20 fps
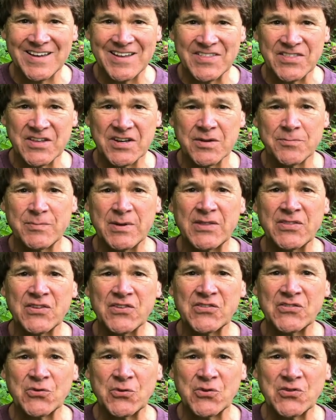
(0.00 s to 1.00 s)
that have been the
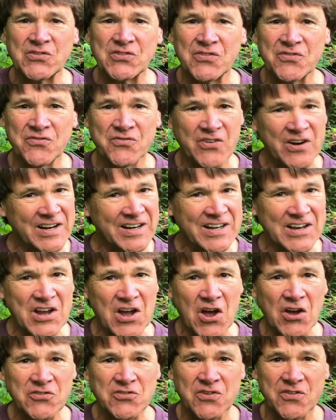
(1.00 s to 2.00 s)
source of friendly
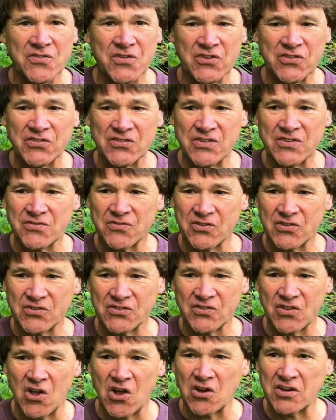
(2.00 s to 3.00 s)
controversy for as
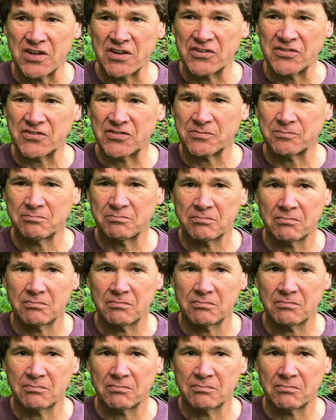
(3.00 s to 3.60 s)
long as,